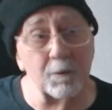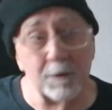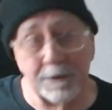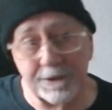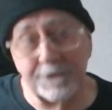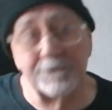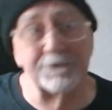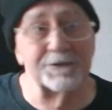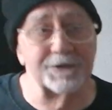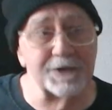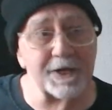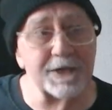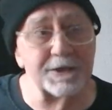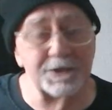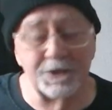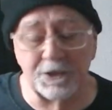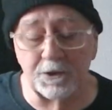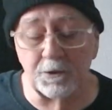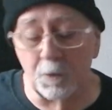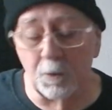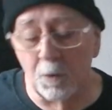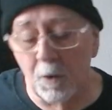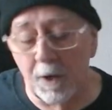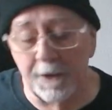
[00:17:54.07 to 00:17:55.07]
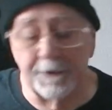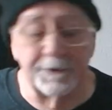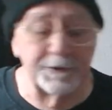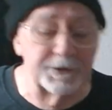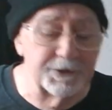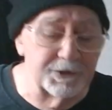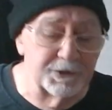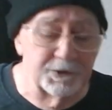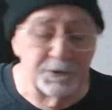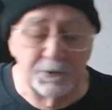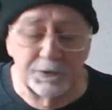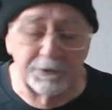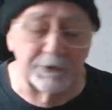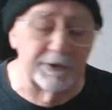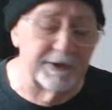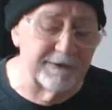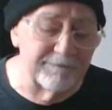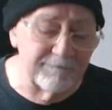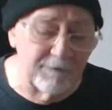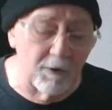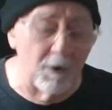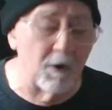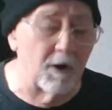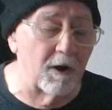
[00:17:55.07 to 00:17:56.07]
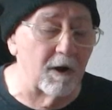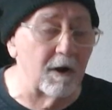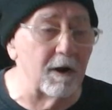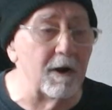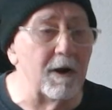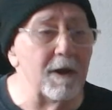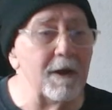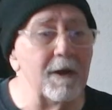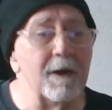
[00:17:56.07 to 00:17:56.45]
when you say 2. 1, 2, 3, 4.